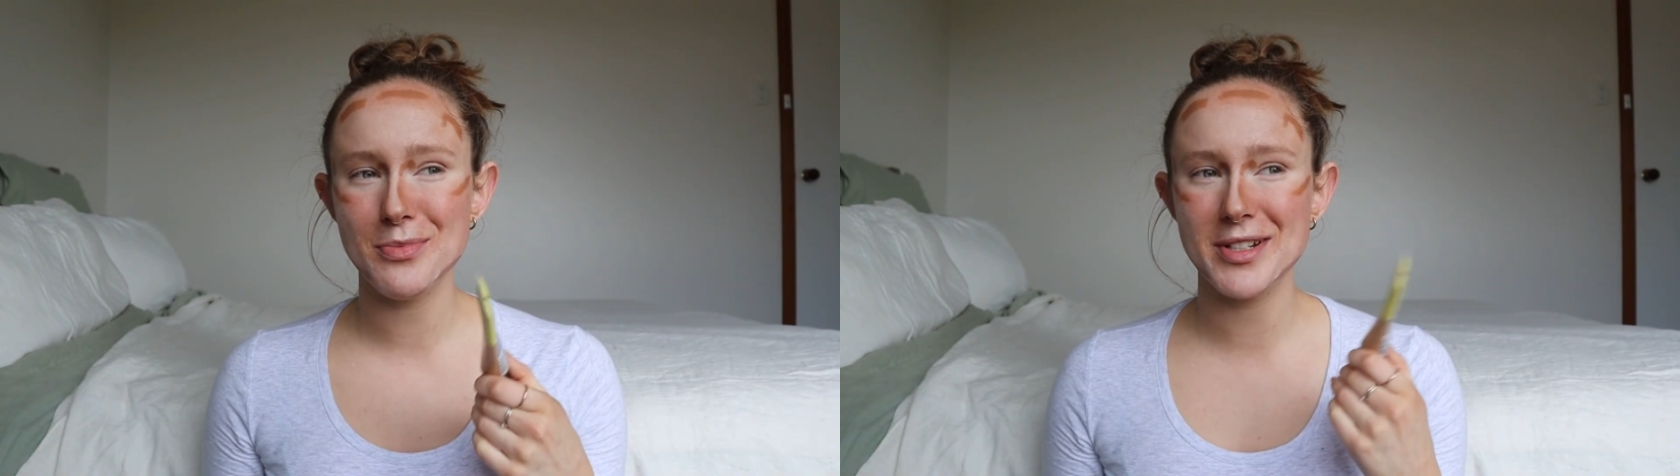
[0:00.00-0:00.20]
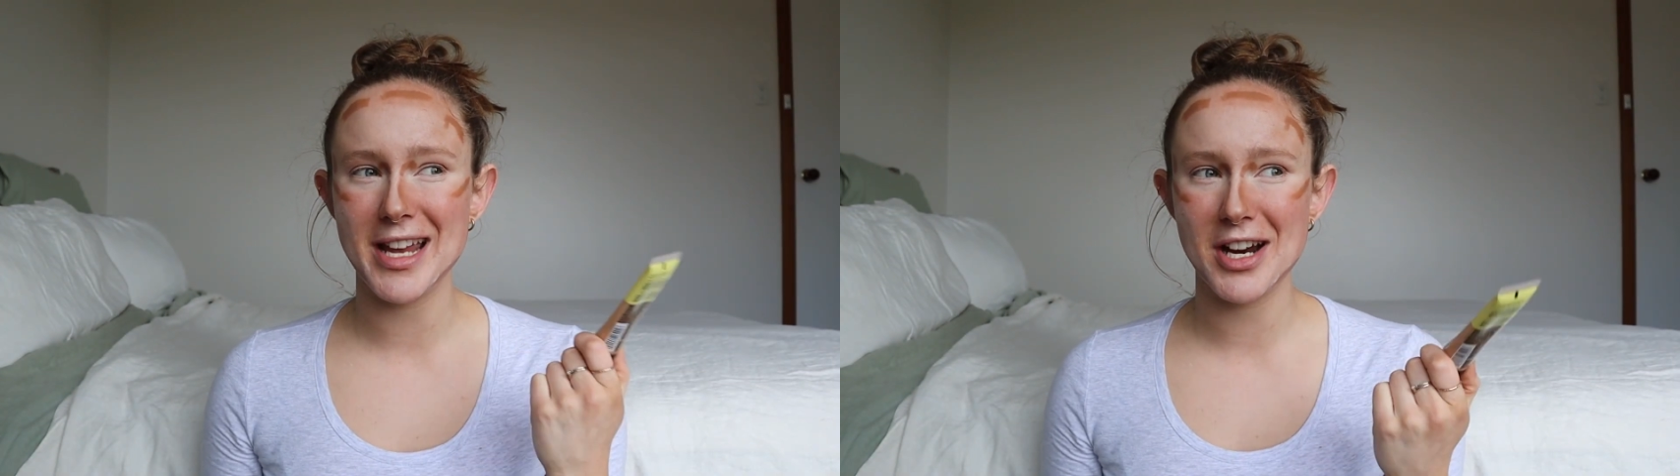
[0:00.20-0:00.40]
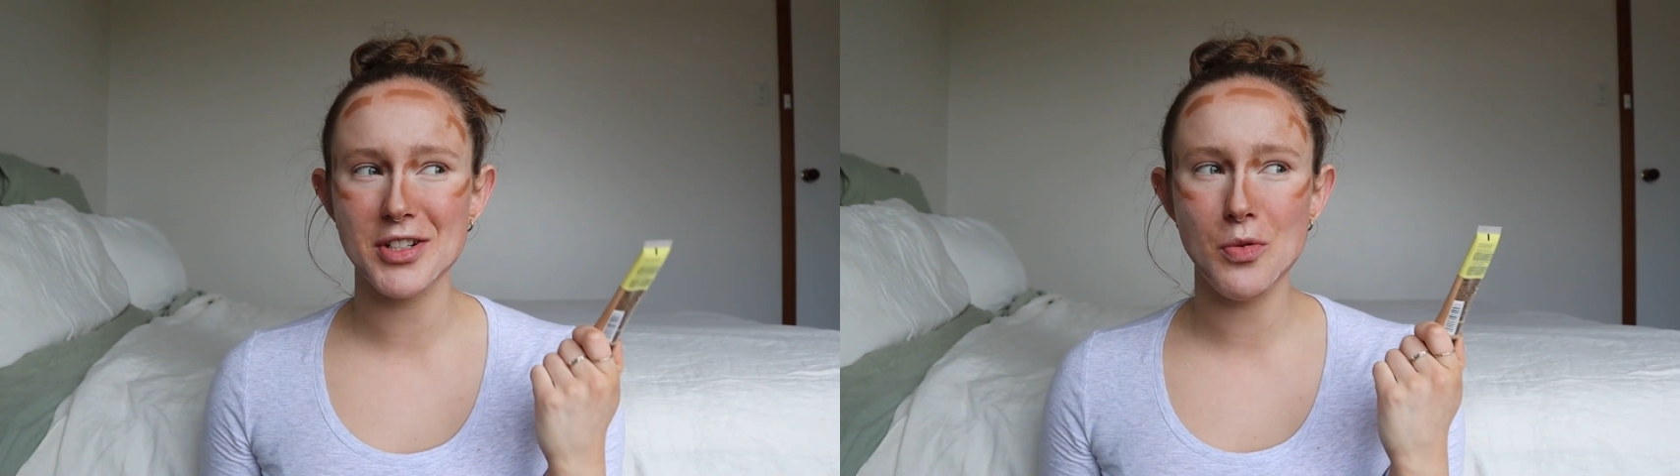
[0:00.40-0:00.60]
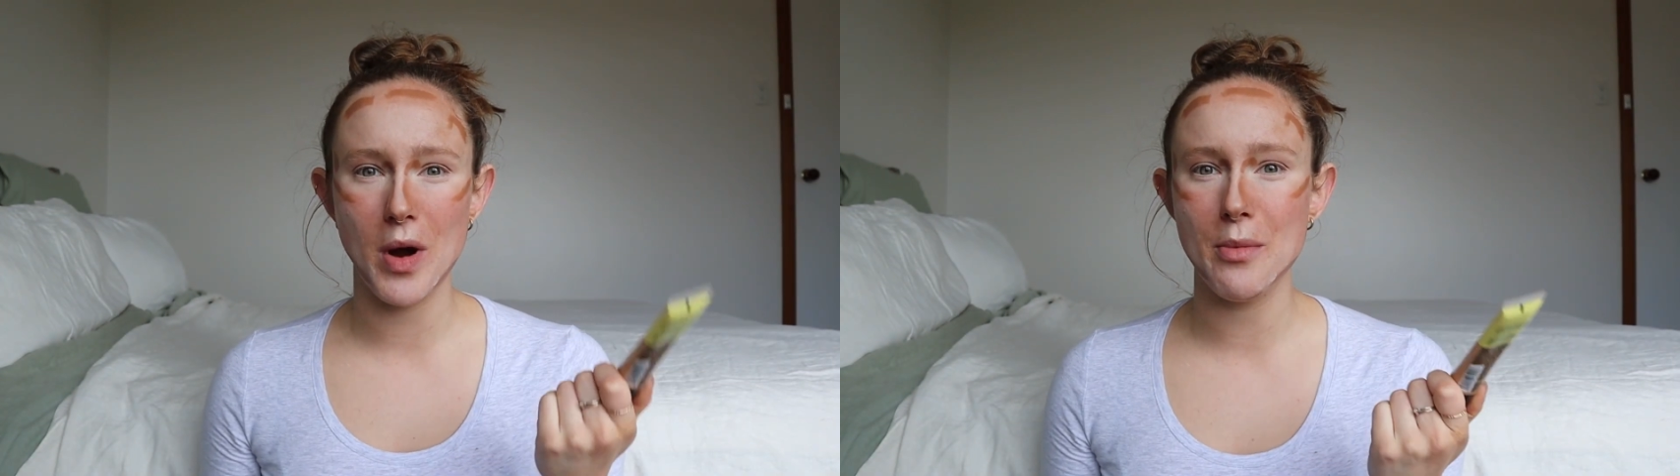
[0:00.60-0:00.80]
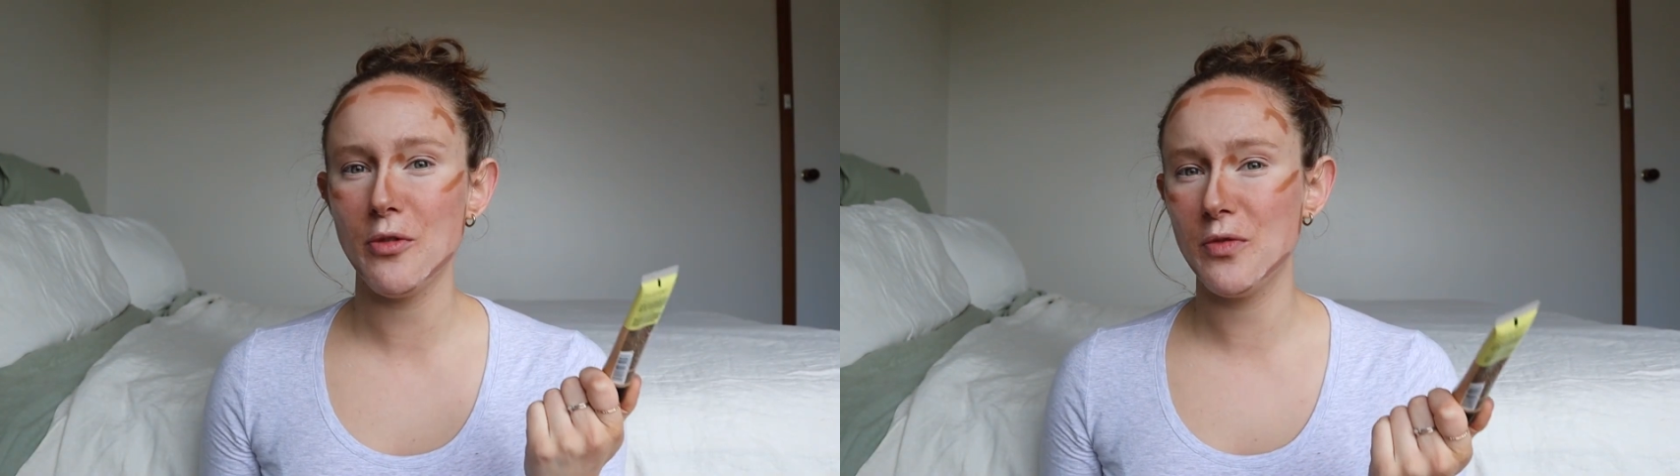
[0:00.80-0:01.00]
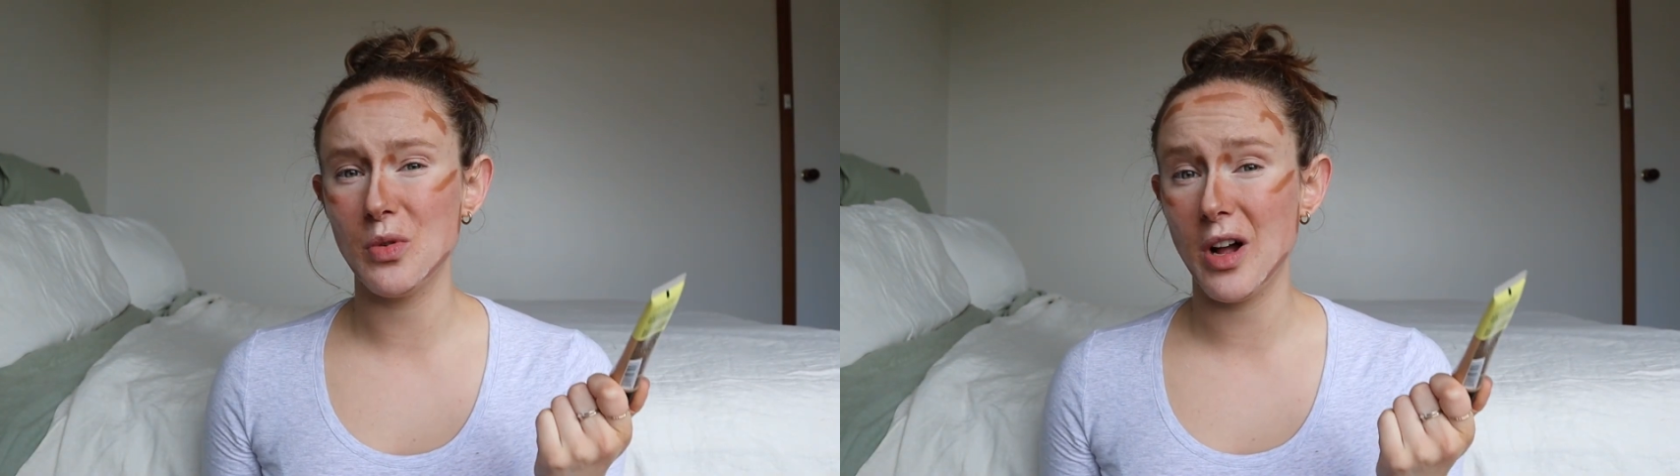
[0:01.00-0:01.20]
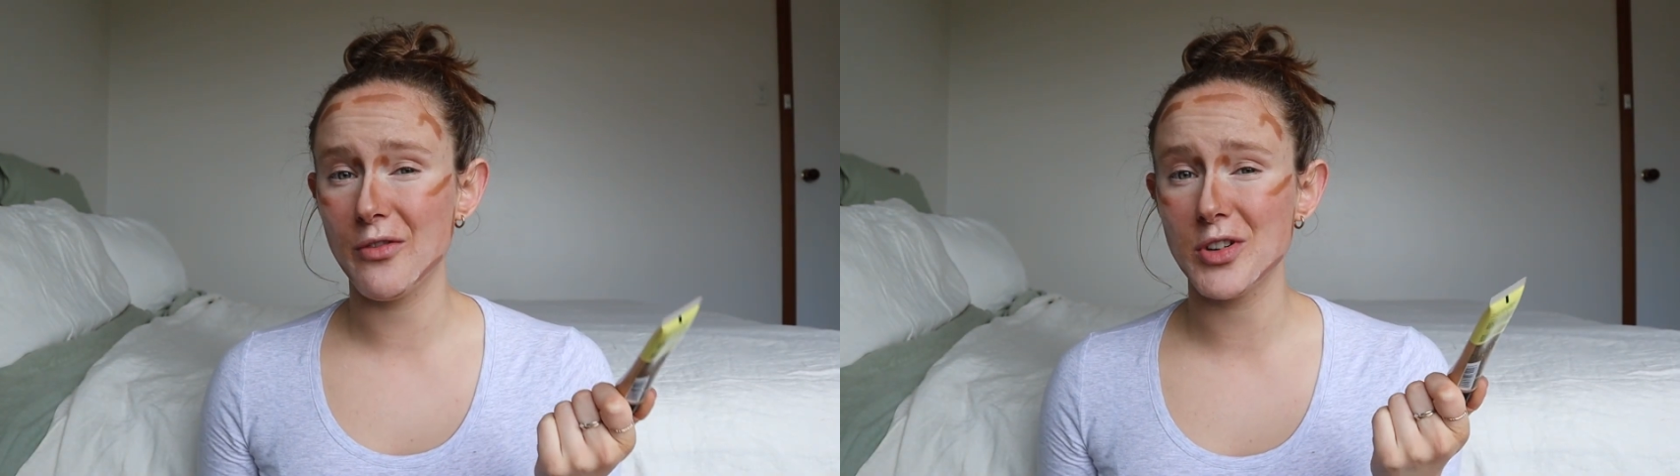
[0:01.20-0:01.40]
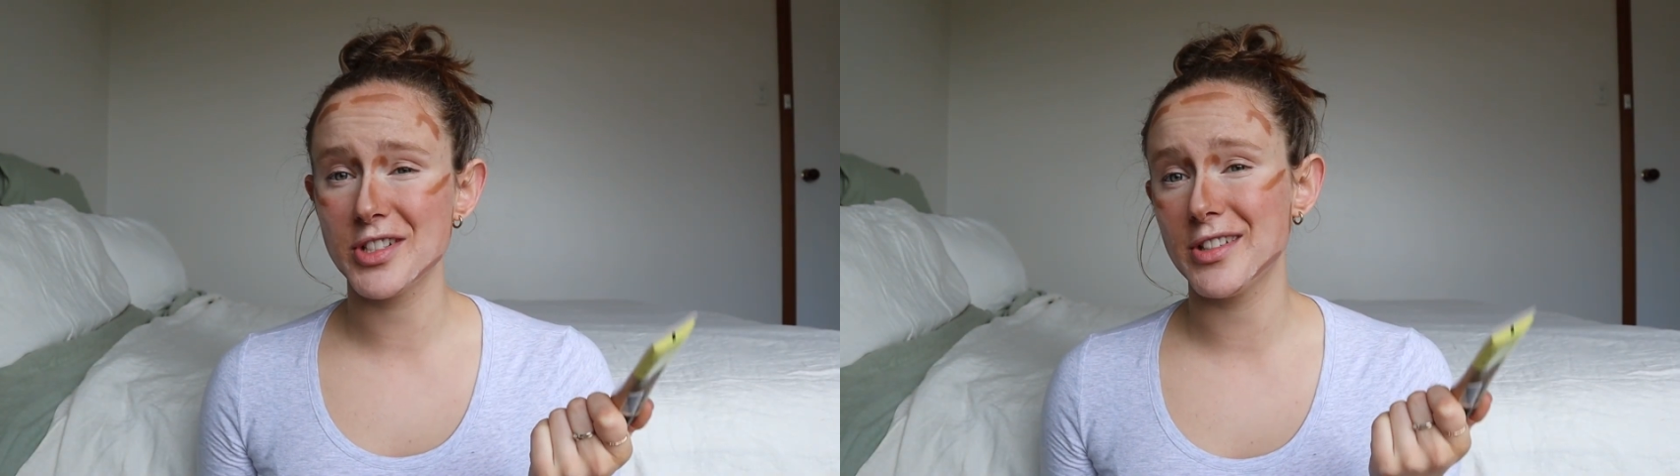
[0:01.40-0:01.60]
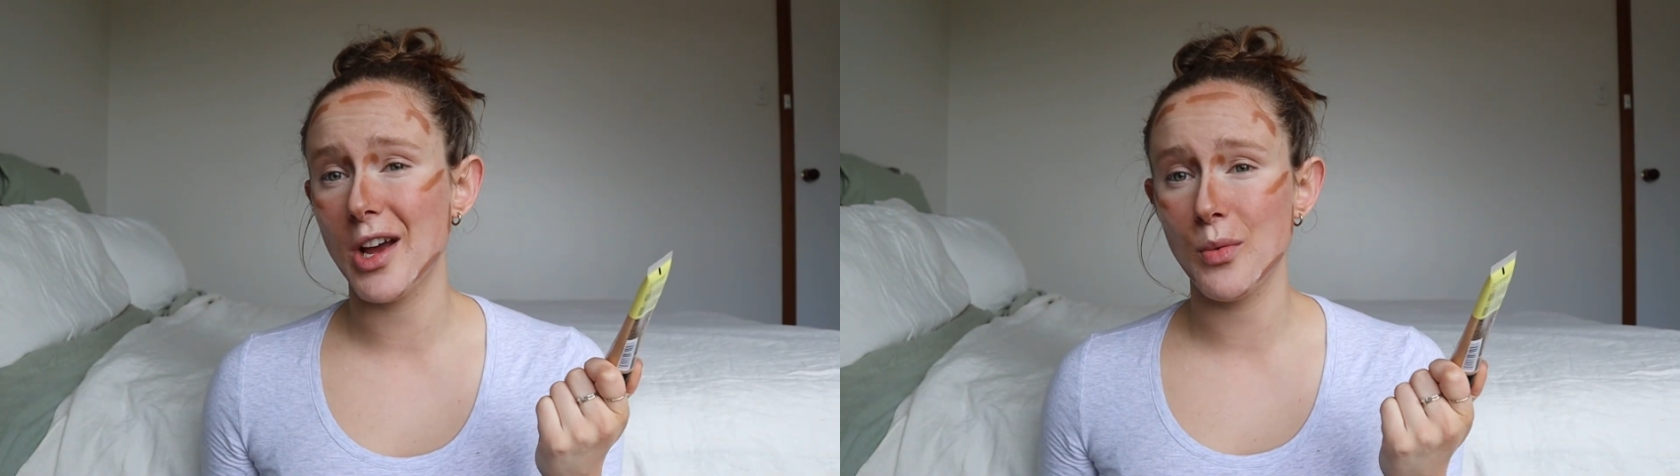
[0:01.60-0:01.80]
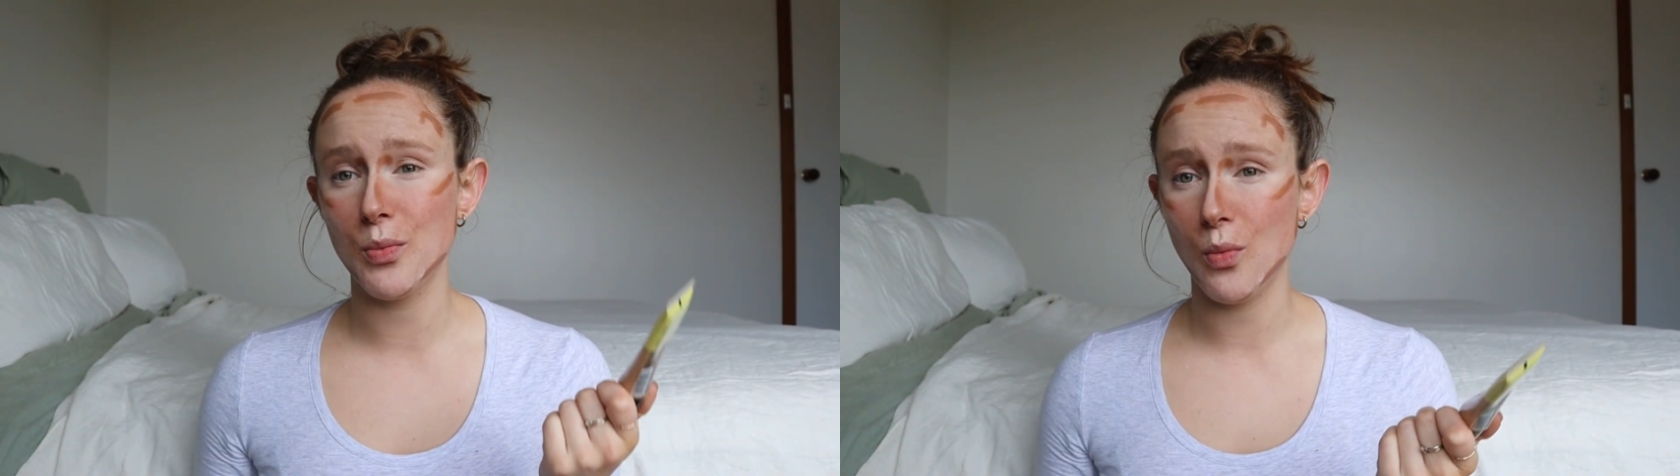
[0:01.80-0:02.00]
but it's actually way more full coverage than
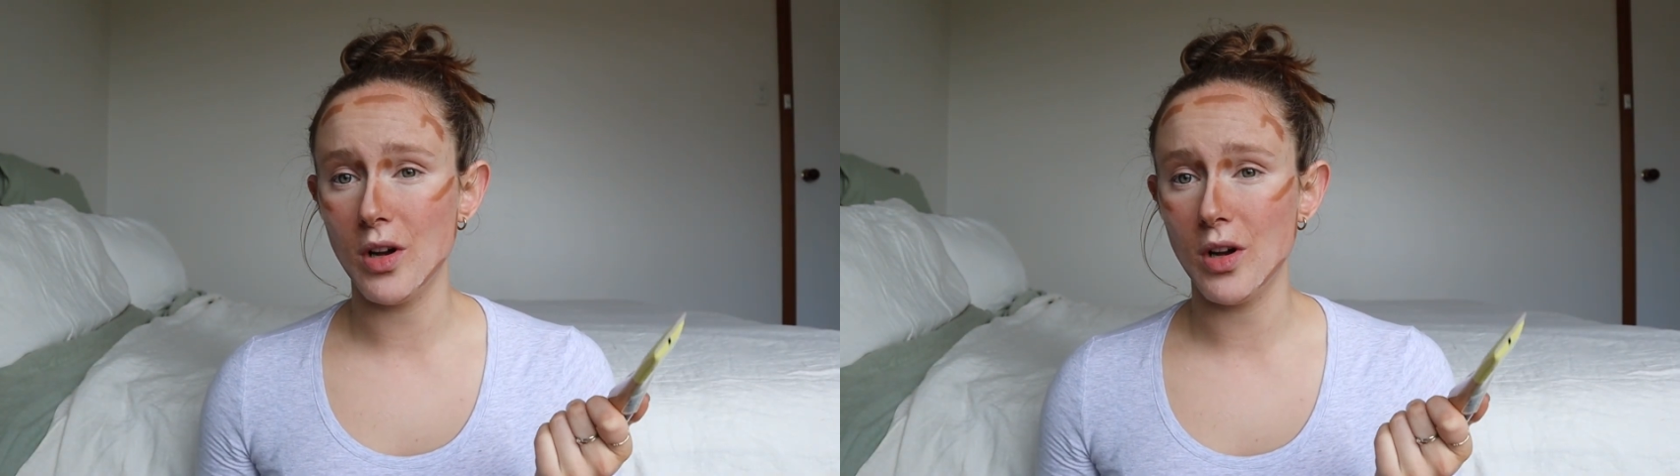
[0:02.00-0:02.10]
I would